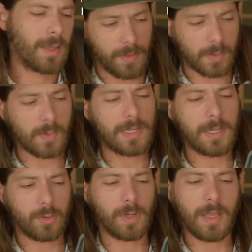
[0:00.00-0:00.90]
This was
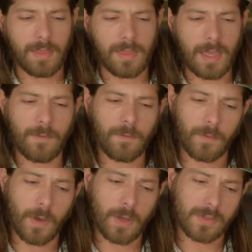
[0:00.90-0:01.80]
literally the
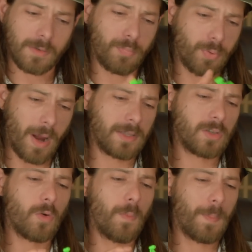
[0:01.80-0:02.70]
first
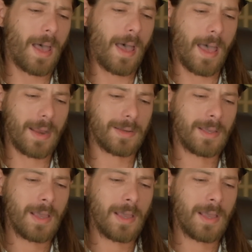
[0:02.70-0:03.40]
practical part